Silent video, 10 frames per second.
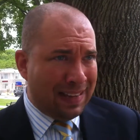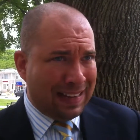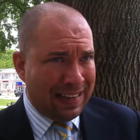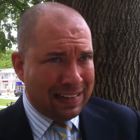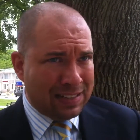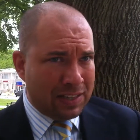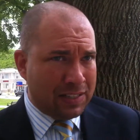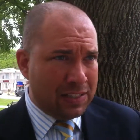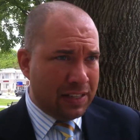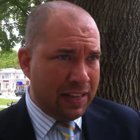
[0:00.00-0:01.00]
In a case
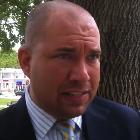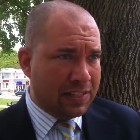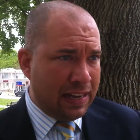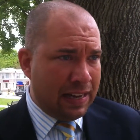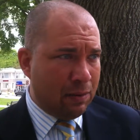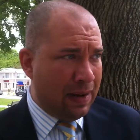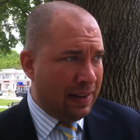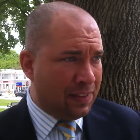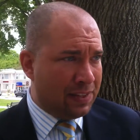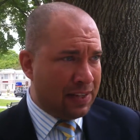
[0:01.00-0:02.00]
such as this, I would
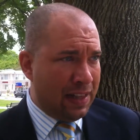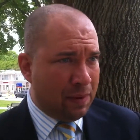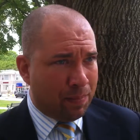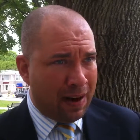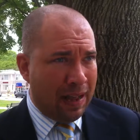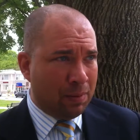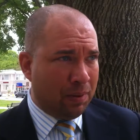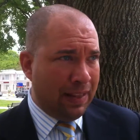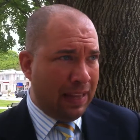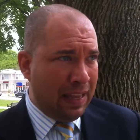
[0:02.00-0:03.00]
have to say that
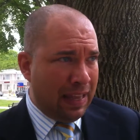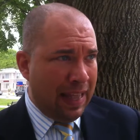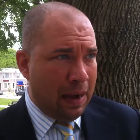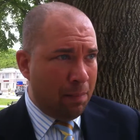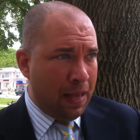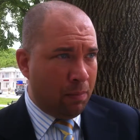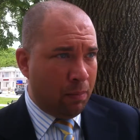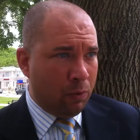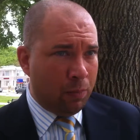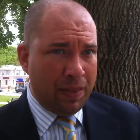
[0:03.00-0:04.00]
probably at a
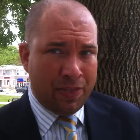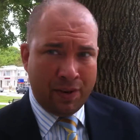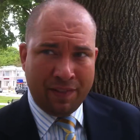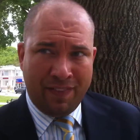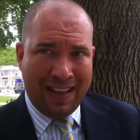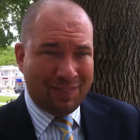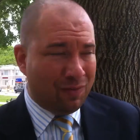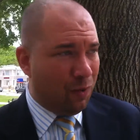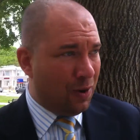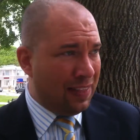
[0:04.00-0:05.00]
minimum it would be $35,000
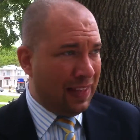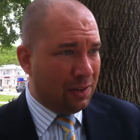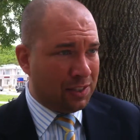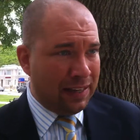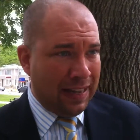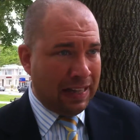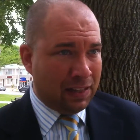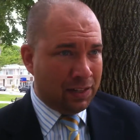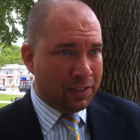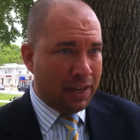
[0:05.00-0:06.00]
to
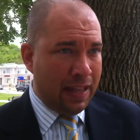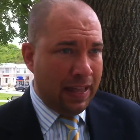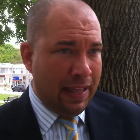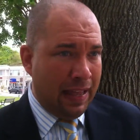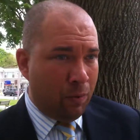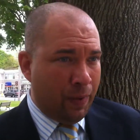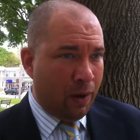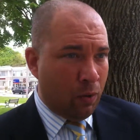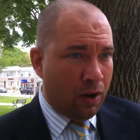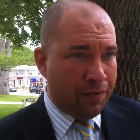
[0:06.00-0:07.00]
$40,000, and
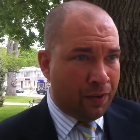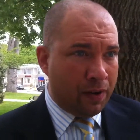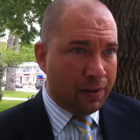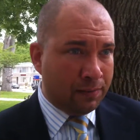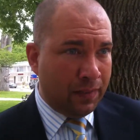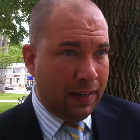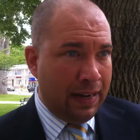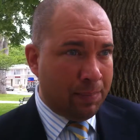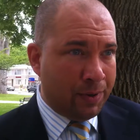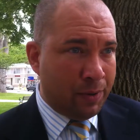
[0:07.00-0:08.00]
when offered an
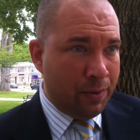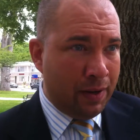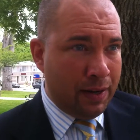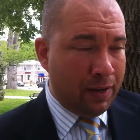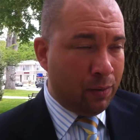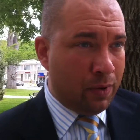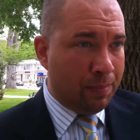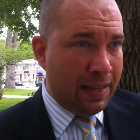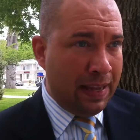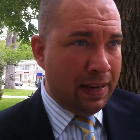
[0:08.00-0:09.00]
opportunity to
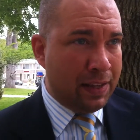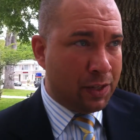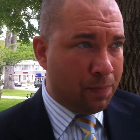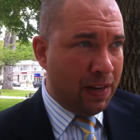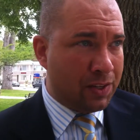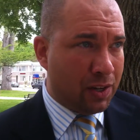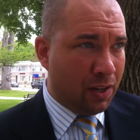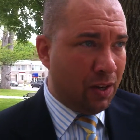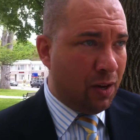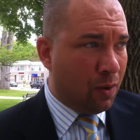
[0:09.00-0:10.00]
obtain a dismissal
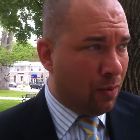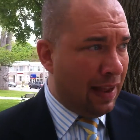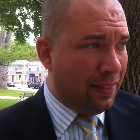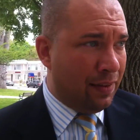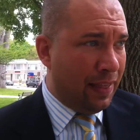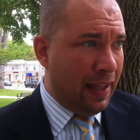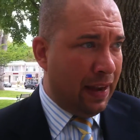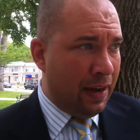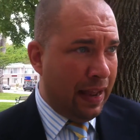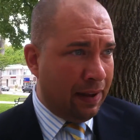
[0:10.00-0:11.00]
rather
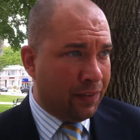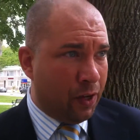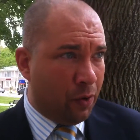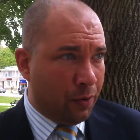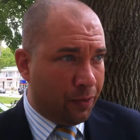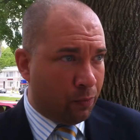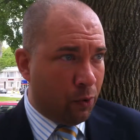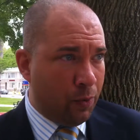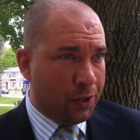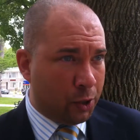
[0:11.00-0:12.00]
than have to go
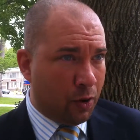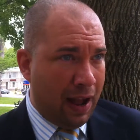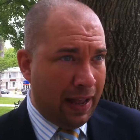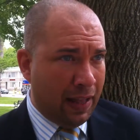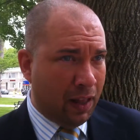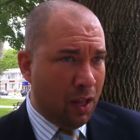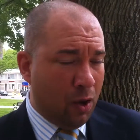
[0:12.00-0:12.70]
through with trial,